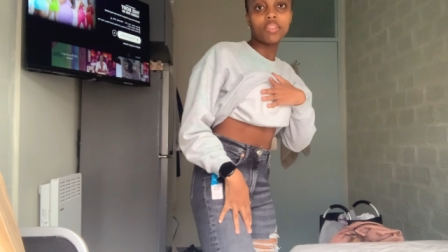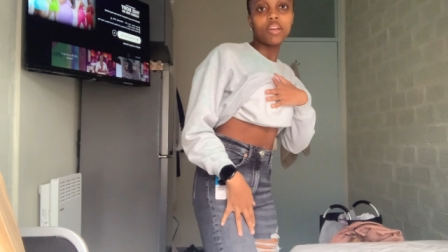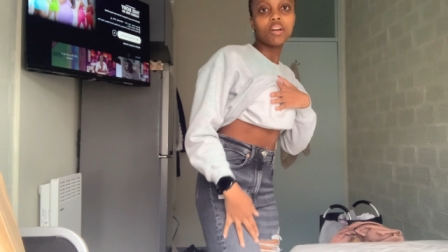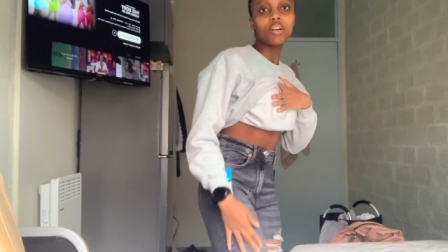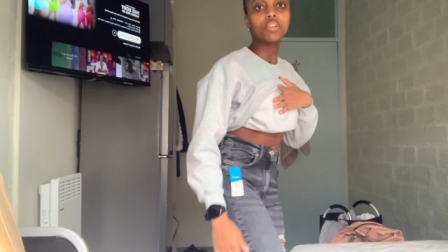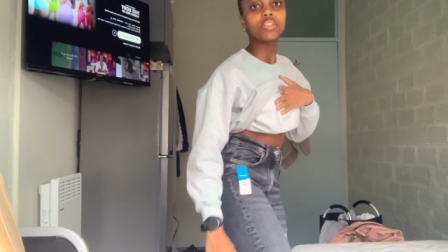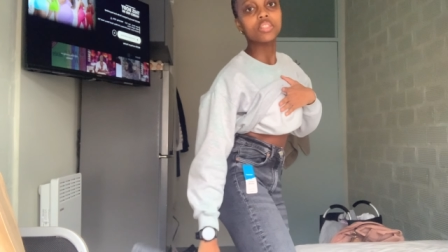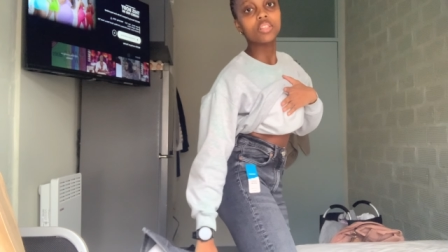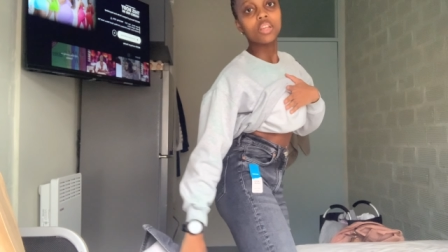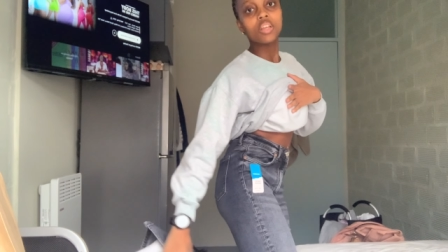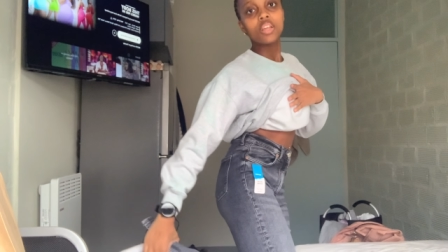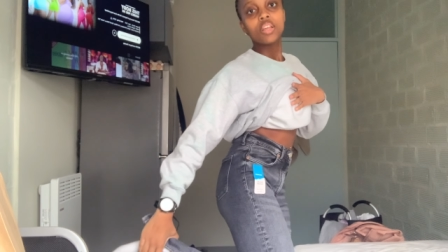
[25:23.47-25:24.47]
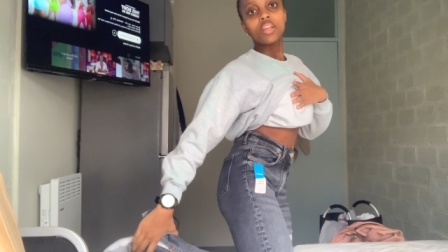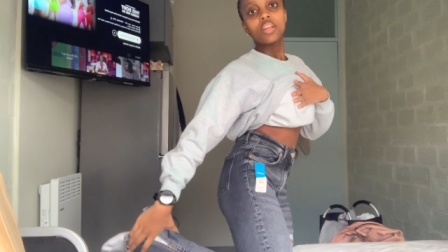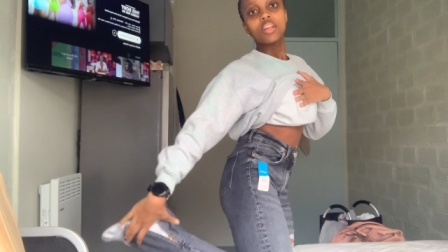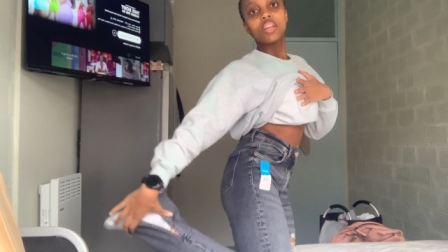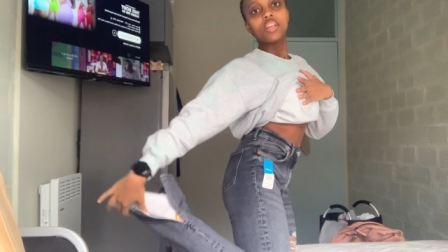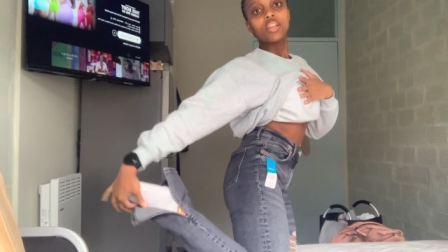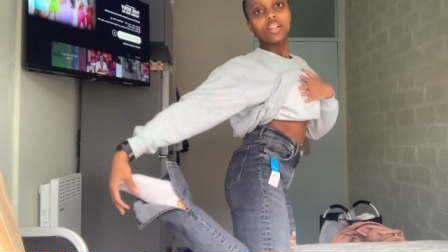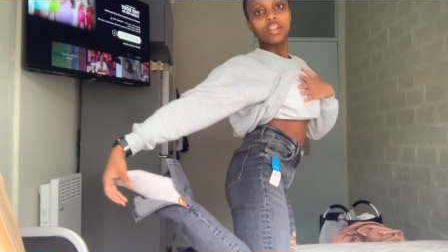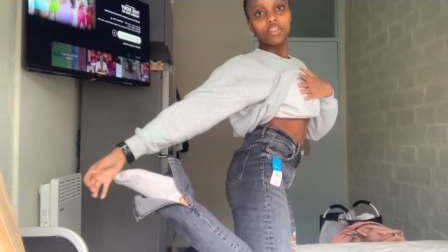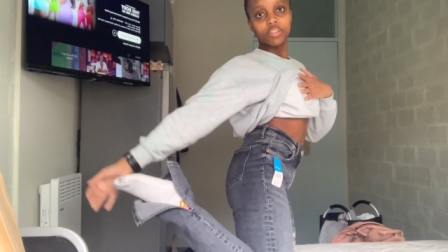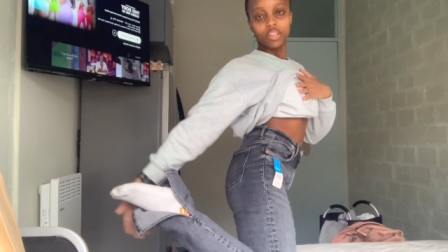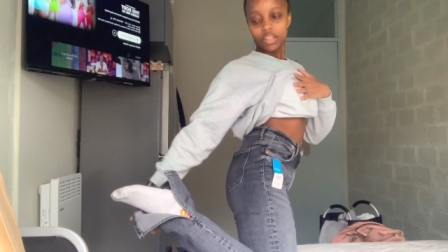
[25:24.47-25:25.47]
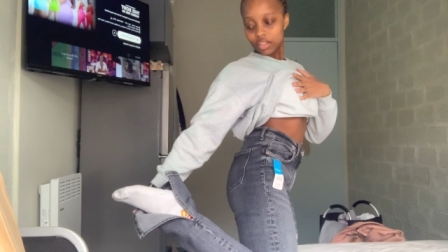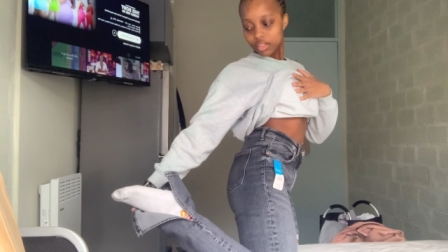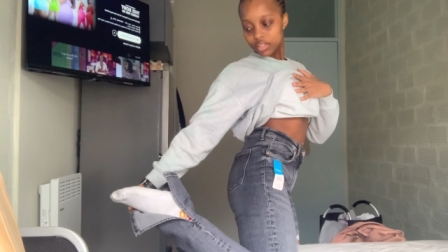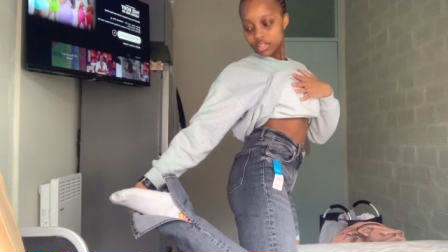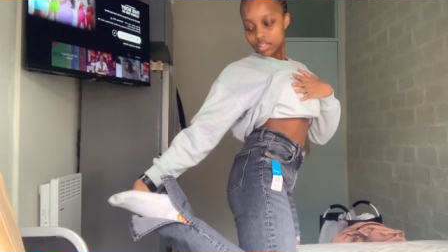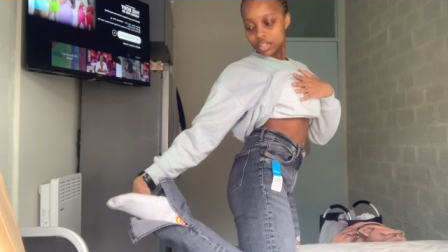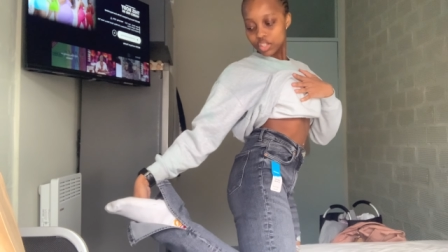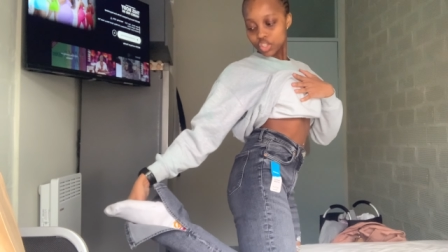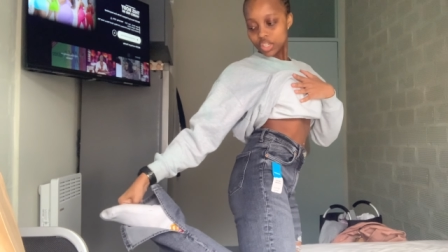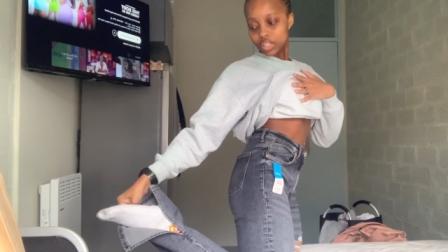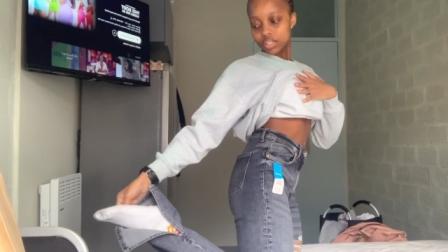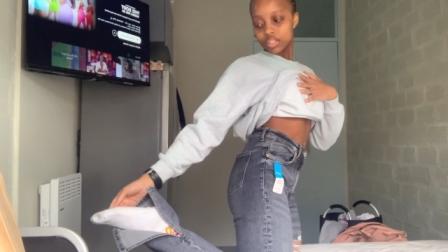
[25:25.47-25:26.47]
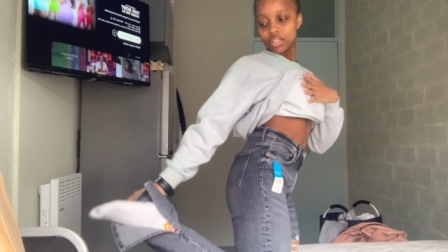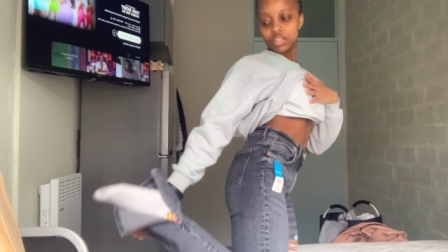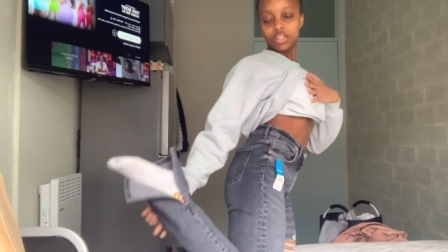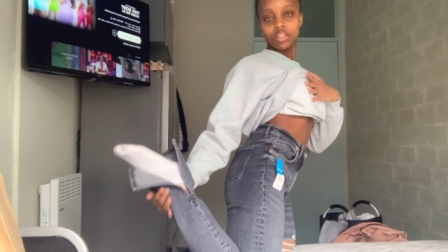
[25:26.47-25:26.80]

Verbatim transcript: they are because, okay, this is the jeans.